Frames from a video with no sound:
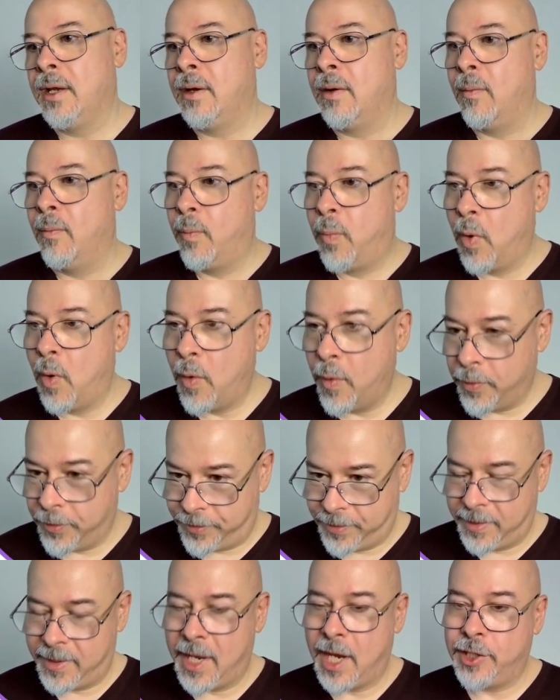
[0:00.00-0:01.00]

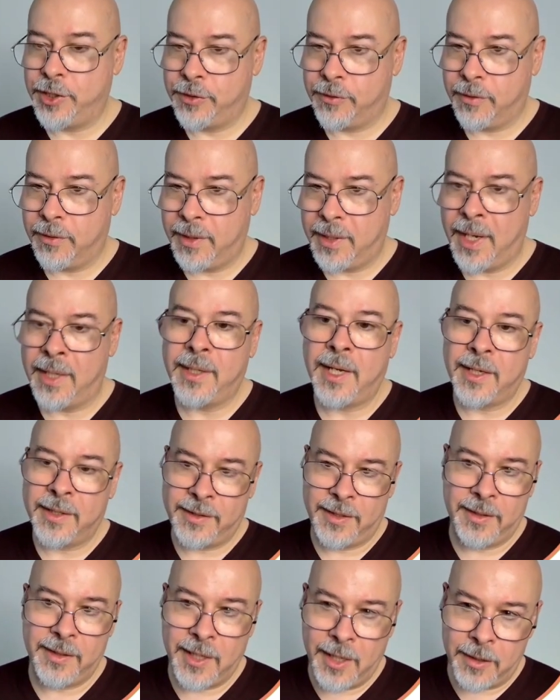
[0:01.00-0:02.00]
both natural and
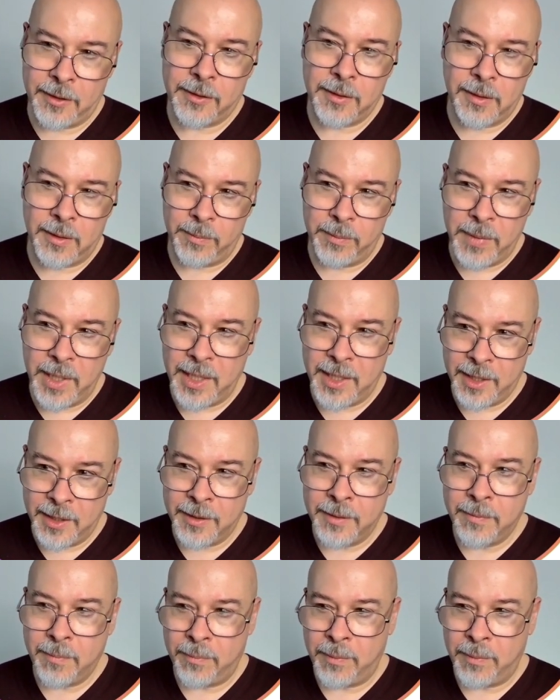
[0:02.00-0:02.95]
accidental meaning,